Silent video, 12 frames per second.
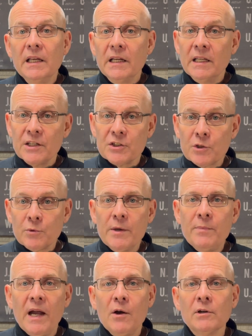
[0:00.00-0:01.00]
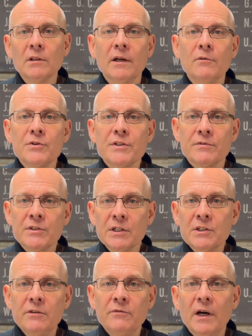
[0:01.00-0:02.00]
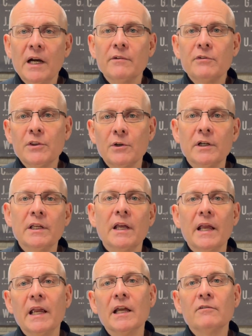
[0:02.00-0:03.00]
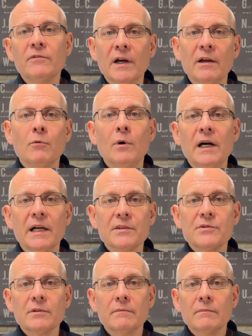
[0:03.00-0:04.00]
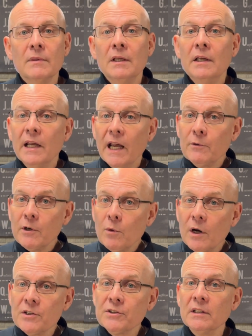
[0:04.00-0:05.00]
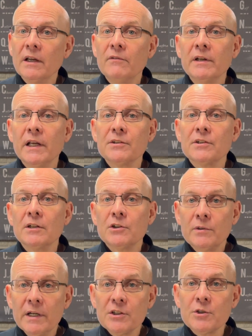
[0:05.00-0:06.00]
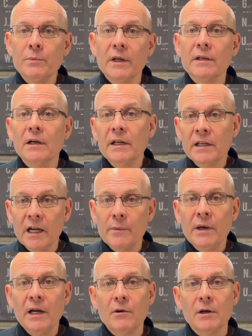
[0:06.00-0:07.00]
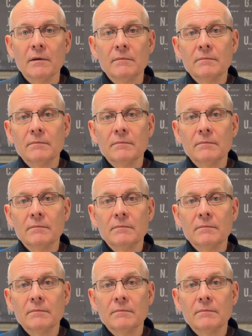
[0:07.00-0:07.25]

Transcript: It has three power levels of 65, 30, and 5 watts, and requires 11 amps on transmit on high power.